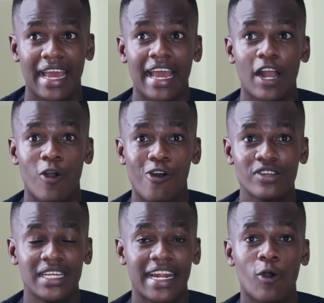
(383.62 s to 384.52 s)
a course
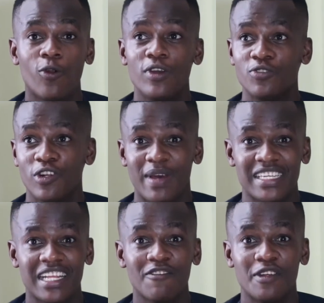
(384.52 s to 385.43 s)
that I've always told
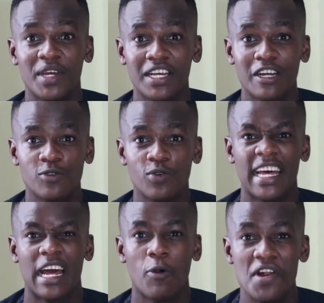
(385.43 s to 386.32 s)
myself in medical school
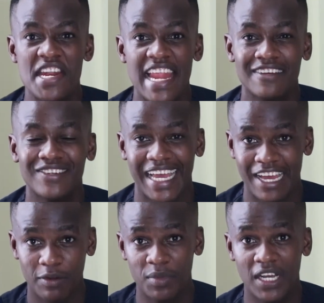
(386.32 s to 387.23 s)
that I will never
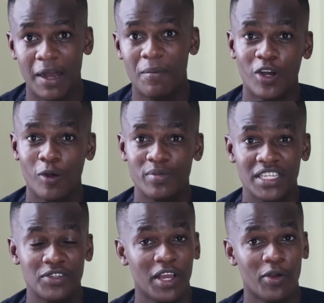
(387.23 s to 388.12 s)
ever become an
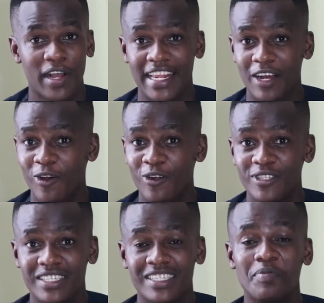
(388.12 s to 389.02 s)
obstetric or
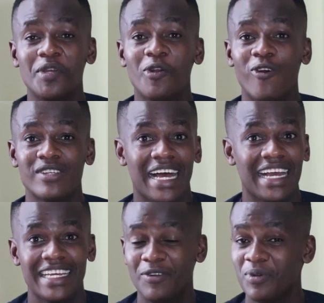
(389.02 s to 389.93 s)
gynecologist, because
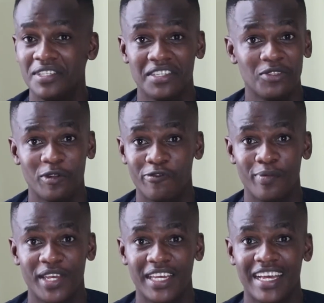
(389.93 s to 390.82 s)
it was just not for
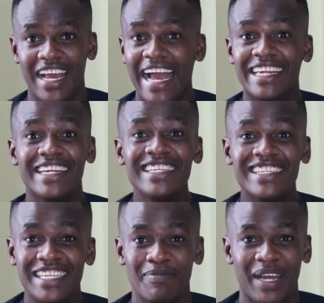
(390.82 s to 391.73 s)
me. I didn't
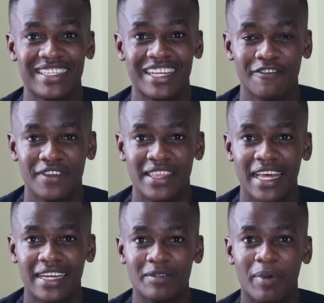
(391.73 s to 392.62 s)
see myself in
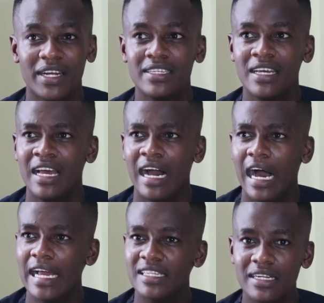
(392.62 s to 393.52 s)
that, but
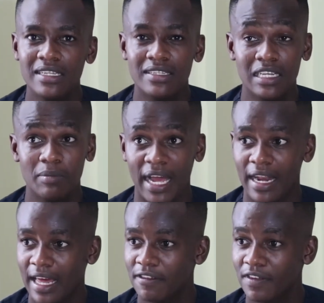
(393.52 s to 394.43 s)
I started seeing my
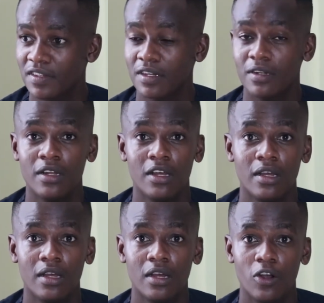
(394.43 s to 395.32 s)
life as an
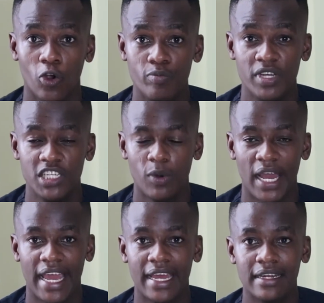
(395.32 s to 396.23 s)

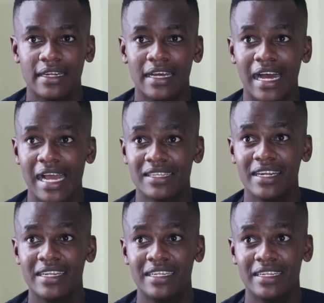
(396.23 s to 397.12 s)
OBGYN. I
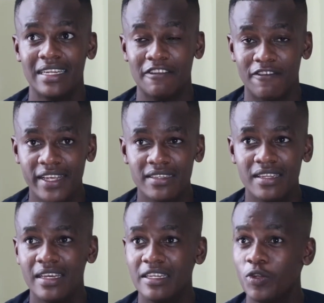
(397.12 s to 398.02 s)
started
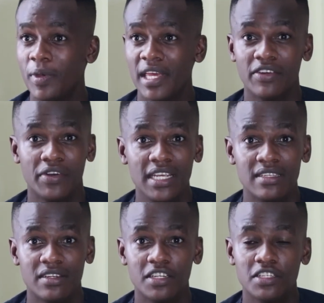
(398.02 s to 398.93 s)
investing, doing
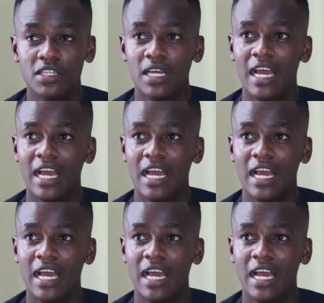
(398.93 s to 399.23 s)
research,